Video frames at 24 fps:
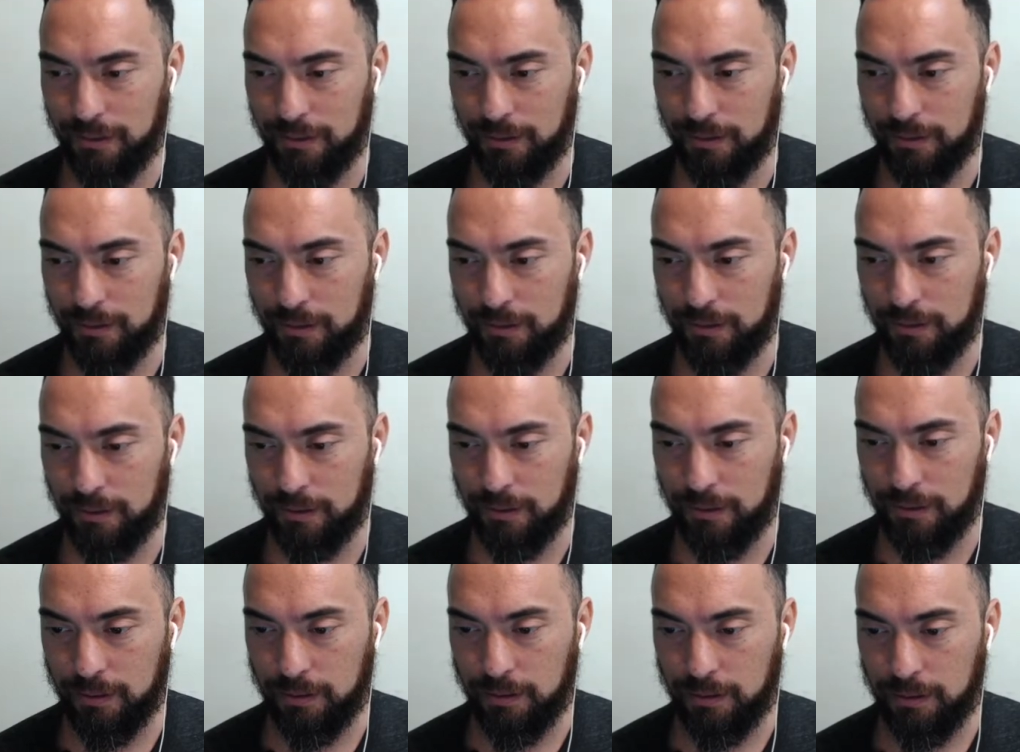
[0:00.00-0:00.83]

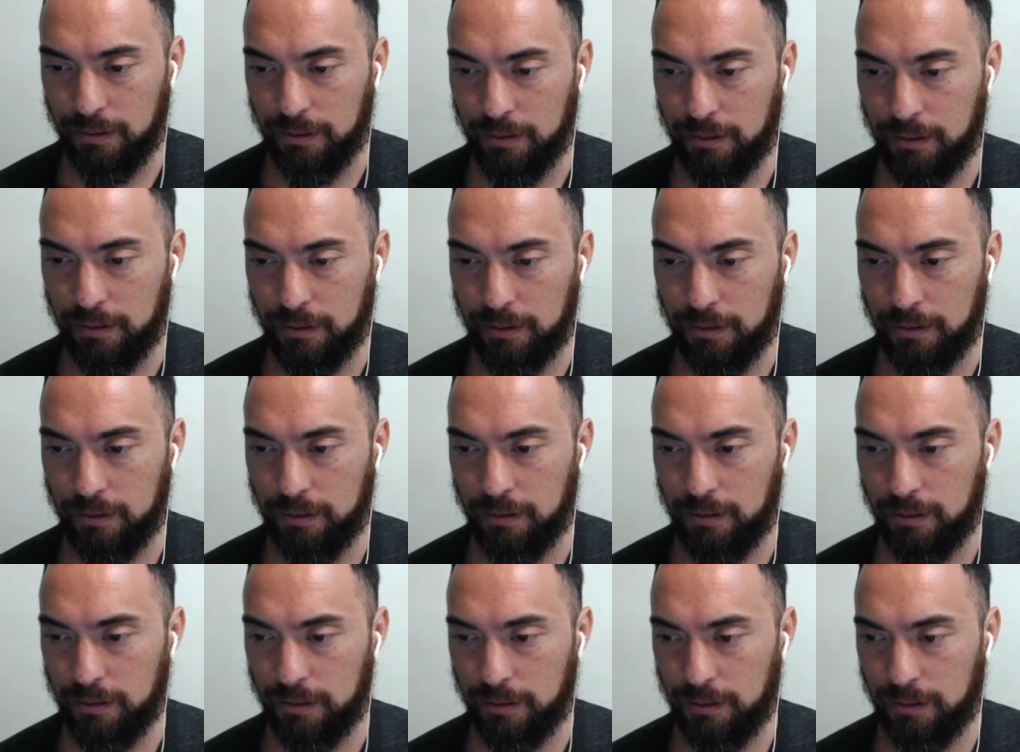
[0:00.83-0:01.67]

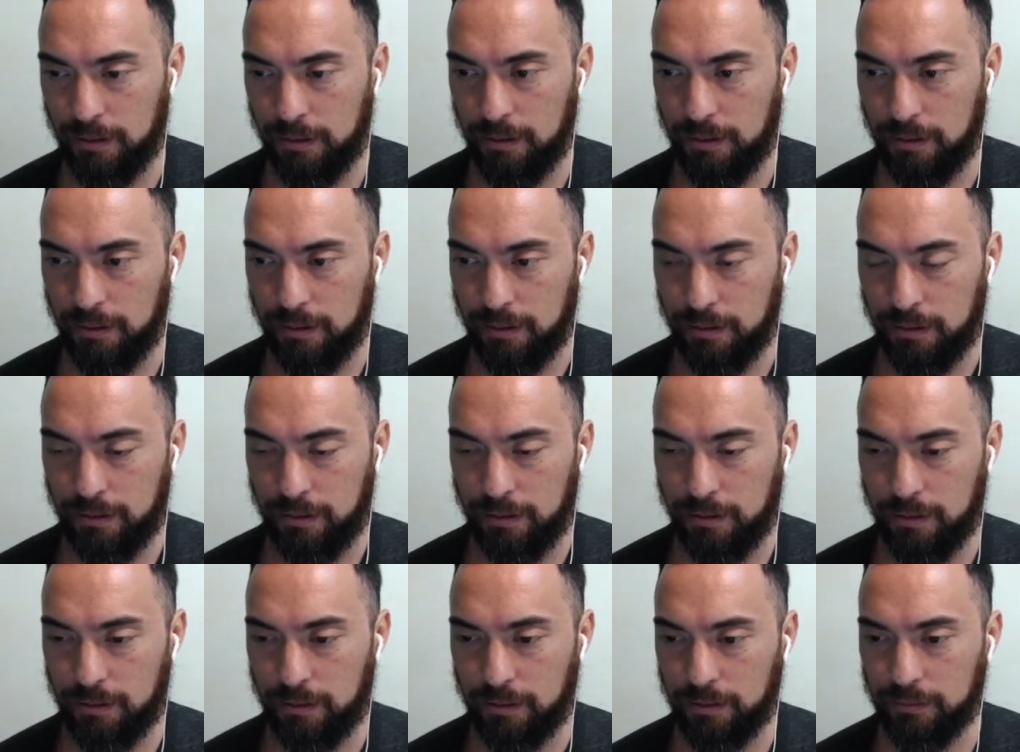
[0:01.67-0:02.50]

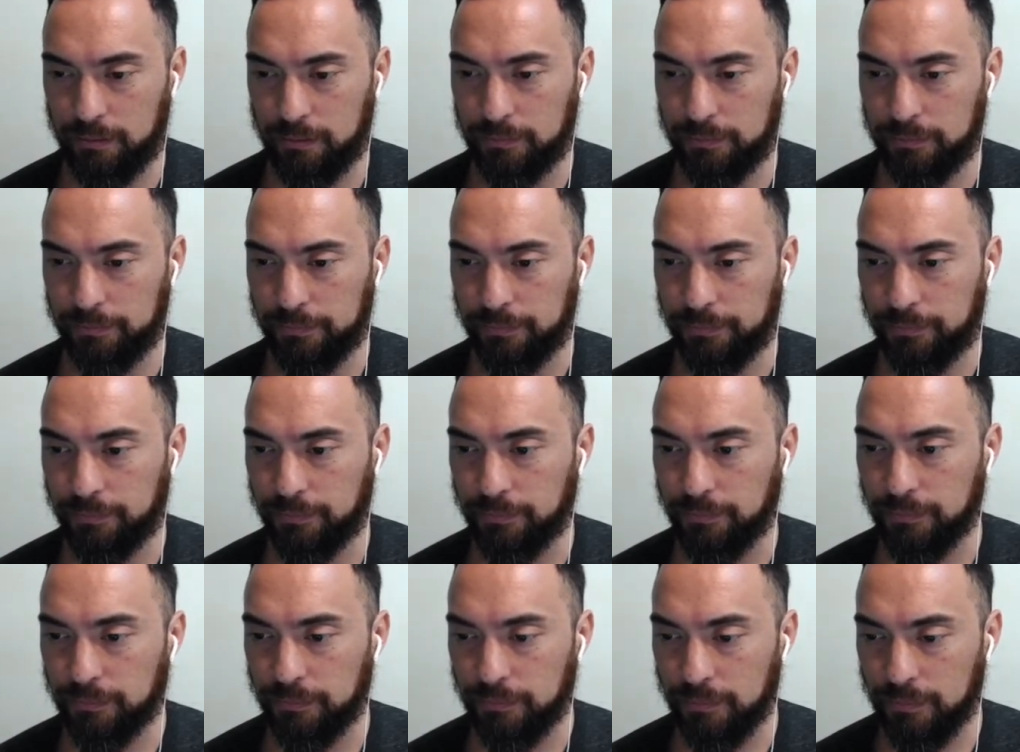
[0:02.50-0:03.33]

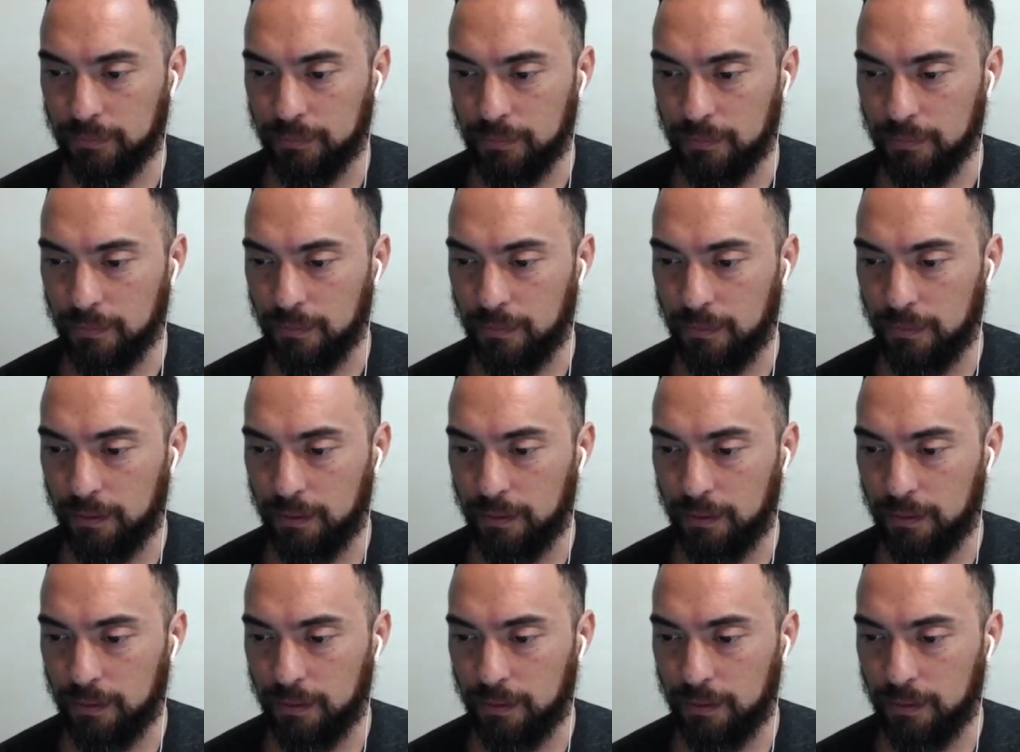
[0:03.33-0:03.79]
Nothing is said.